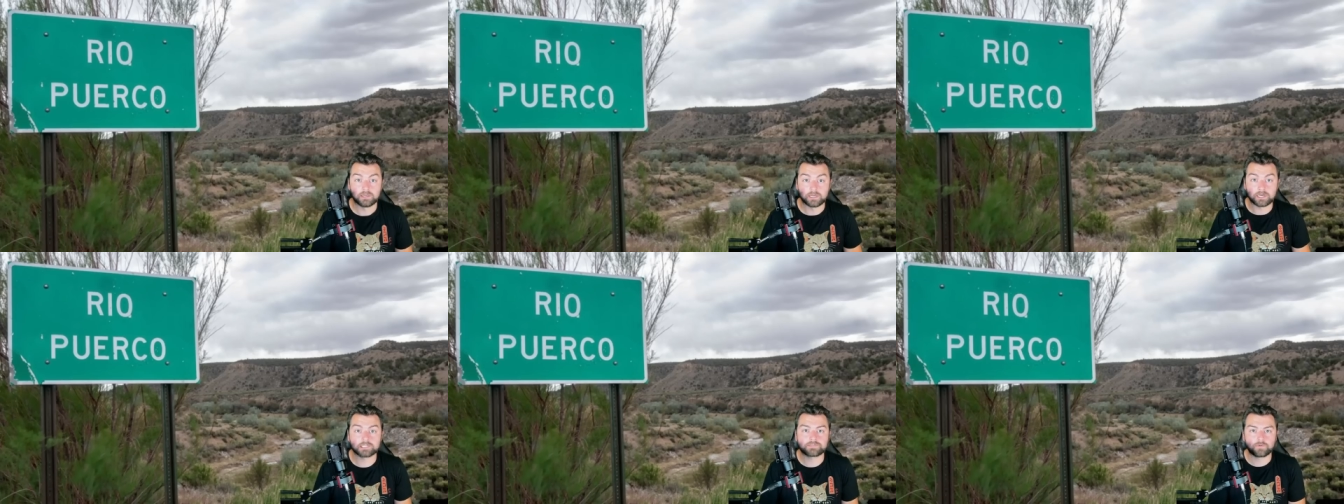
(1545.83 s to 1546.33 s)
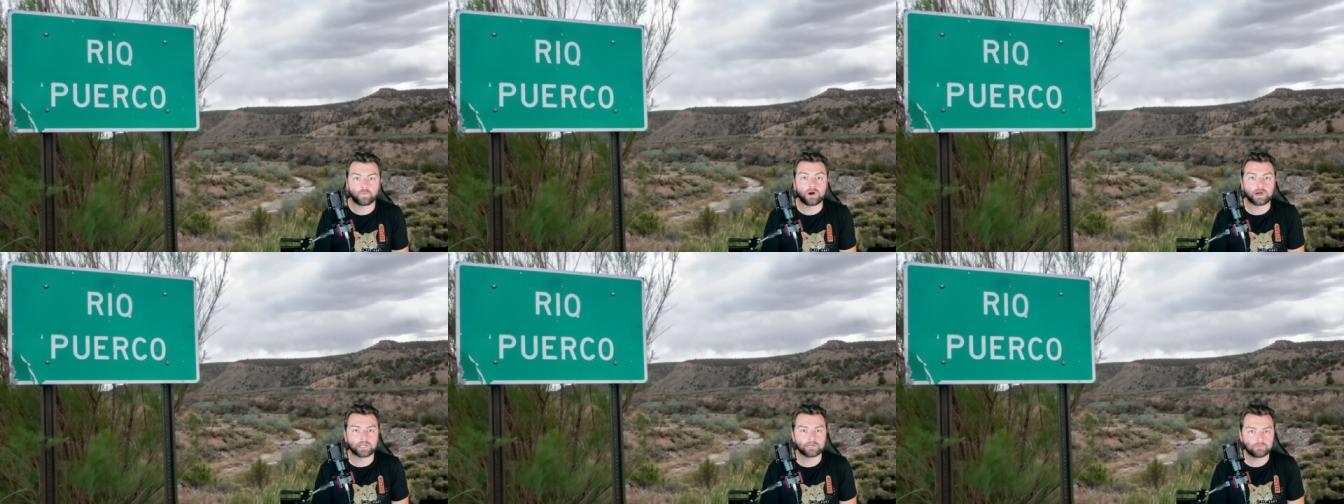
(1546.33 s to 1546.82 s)
And as for
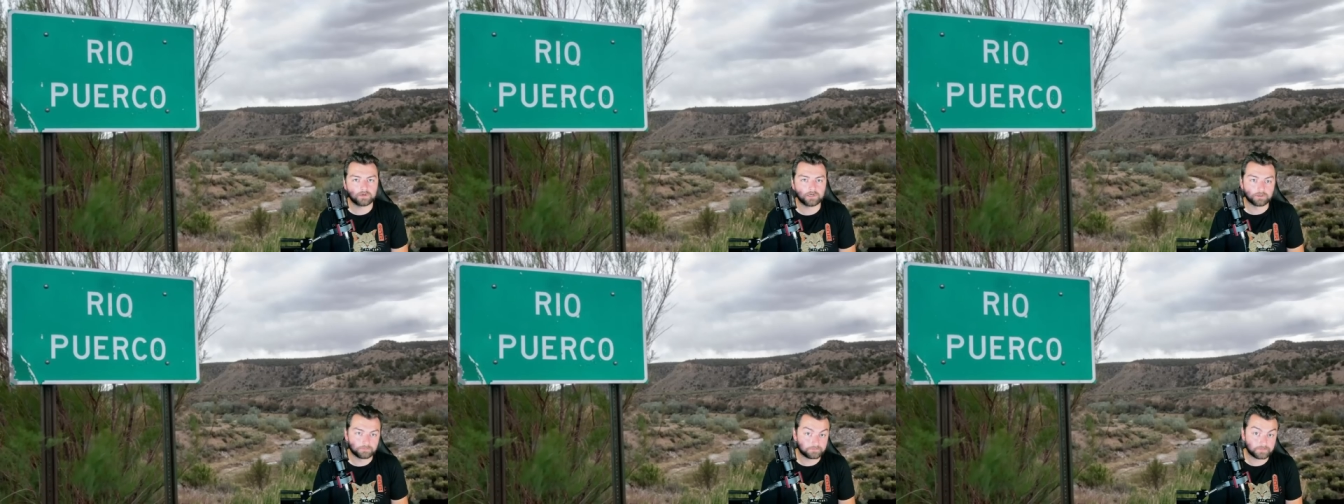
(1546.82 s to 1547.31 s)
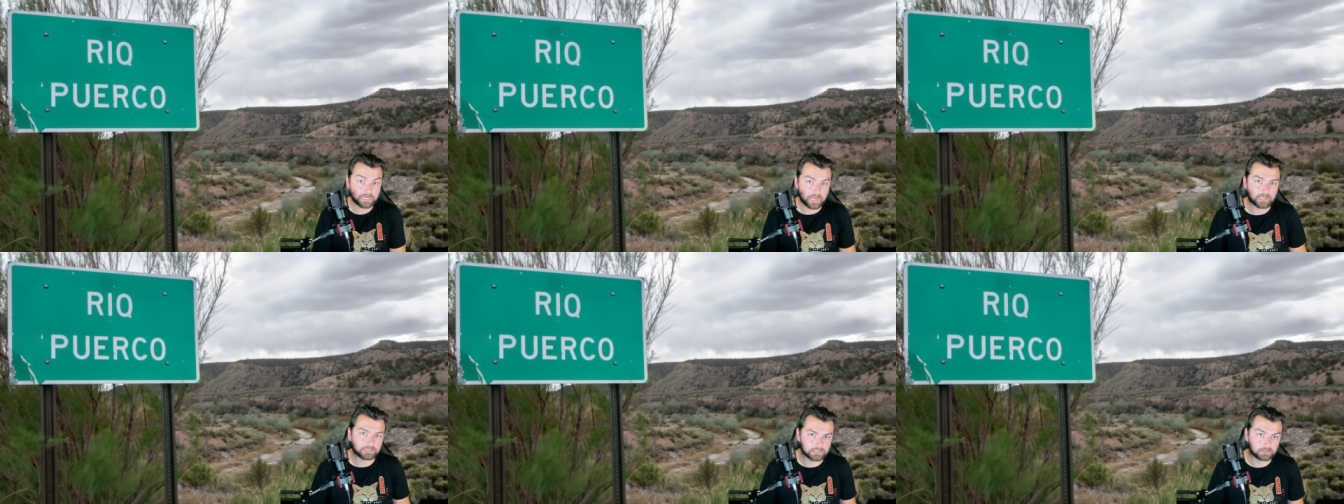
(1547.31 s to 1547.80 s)
why, well, the
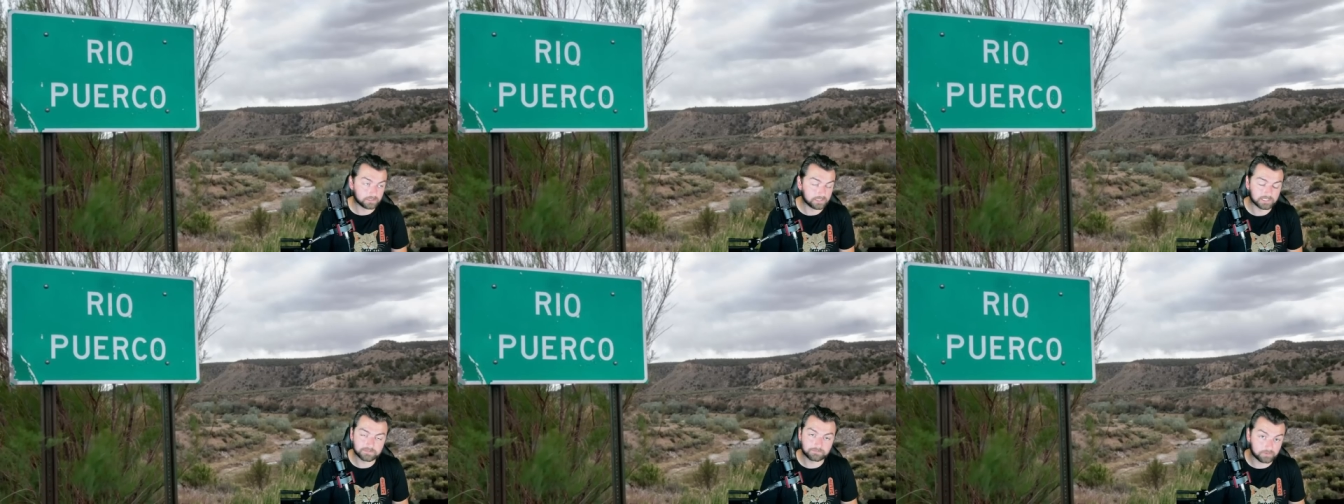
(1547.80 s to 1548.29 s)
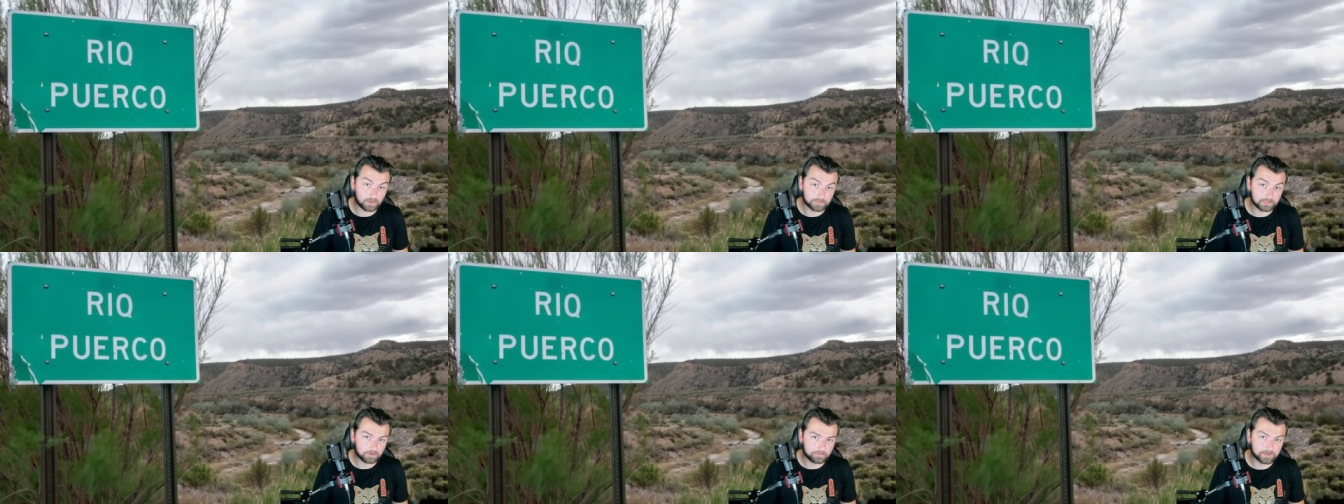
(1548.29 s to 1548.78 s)
answer is
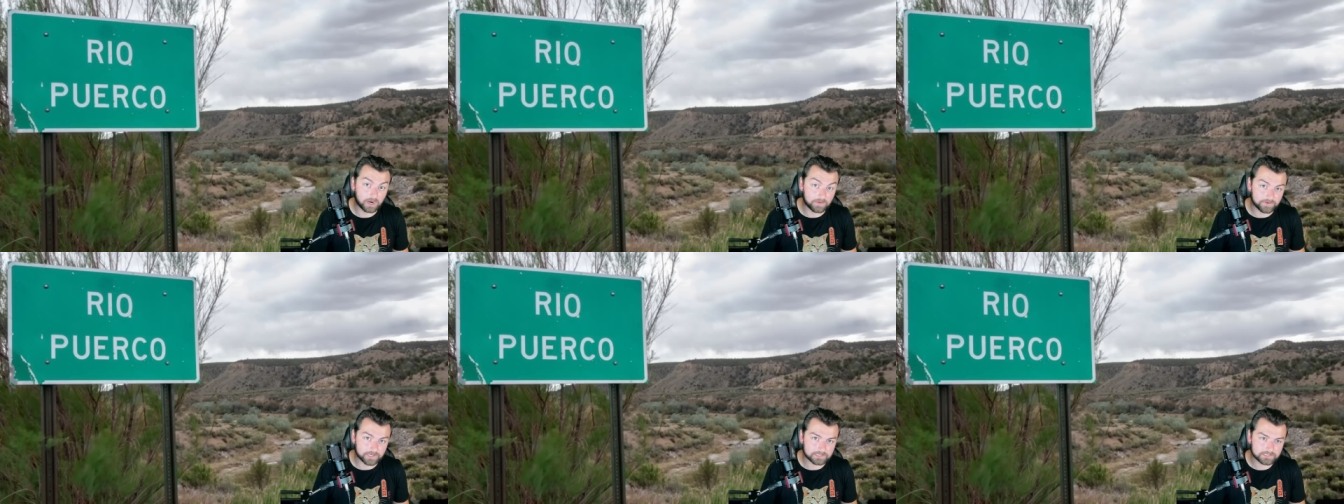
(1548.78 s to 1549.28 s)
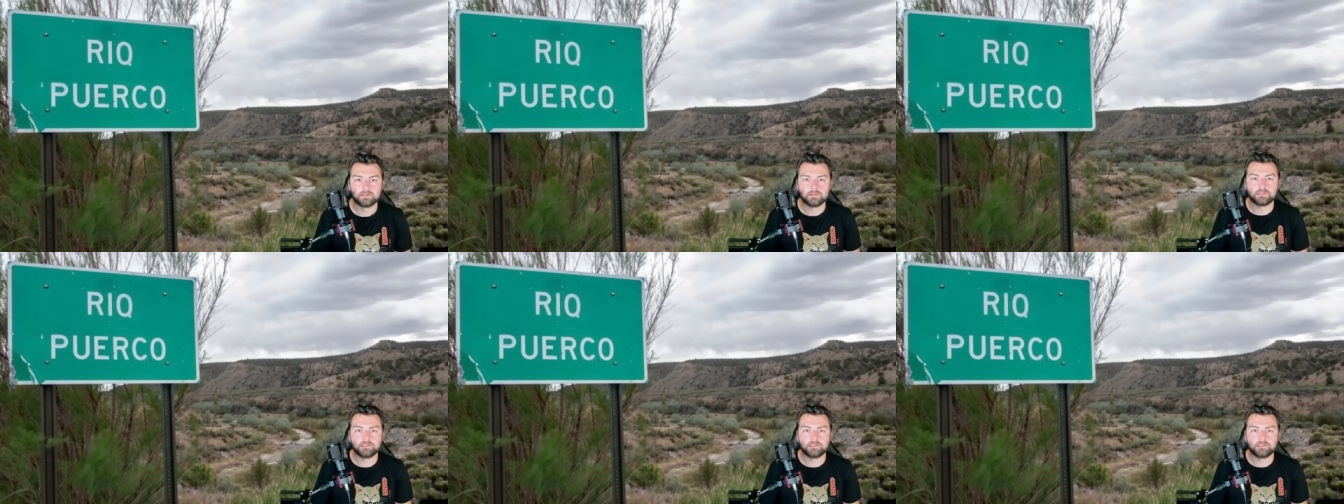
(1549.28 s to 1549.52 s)
probably a little bit obvious.